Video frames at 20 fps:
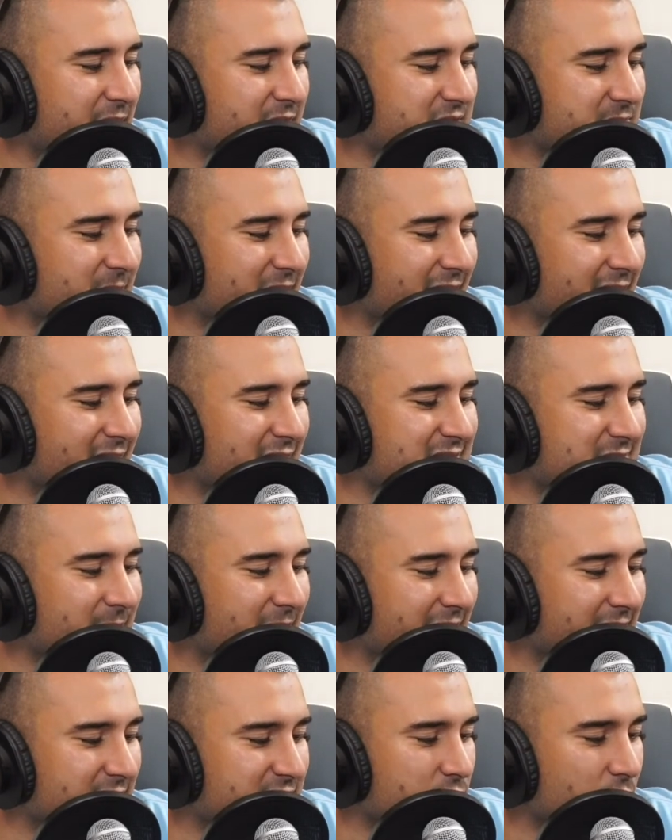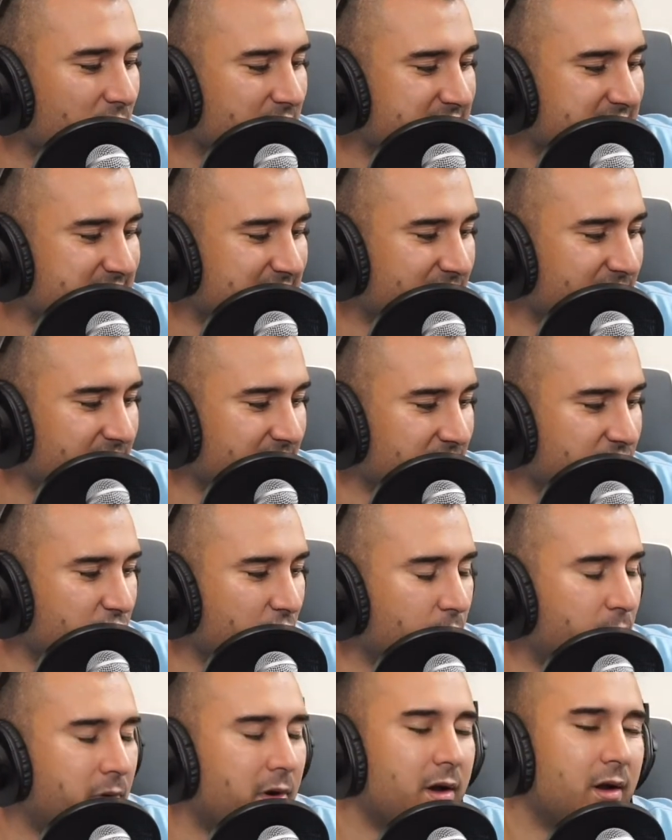Because money line is -170. Do
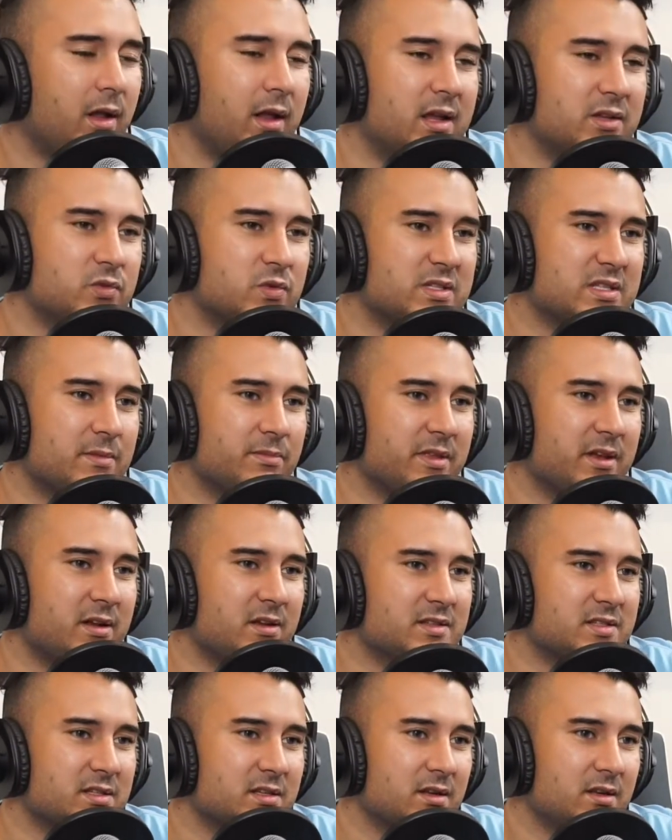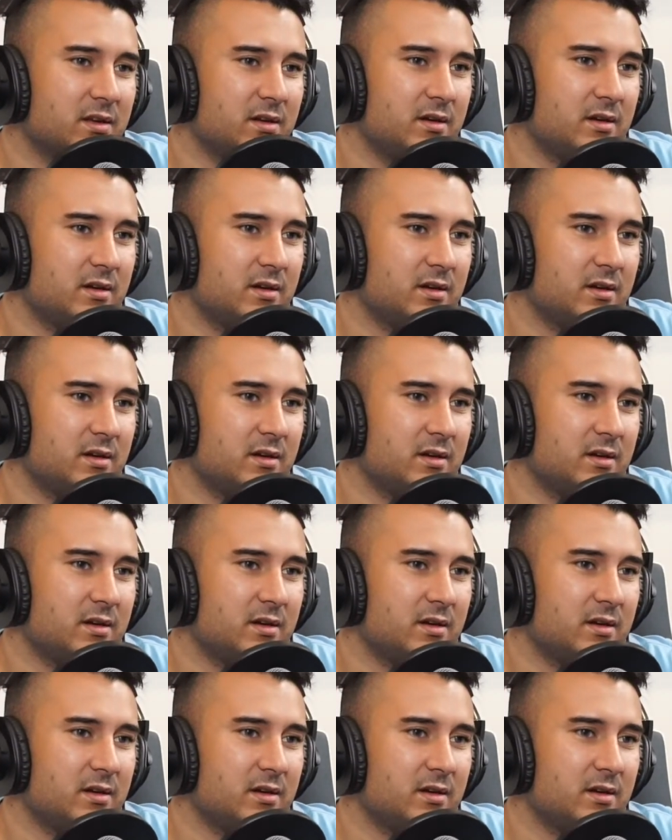you parlay it with something else?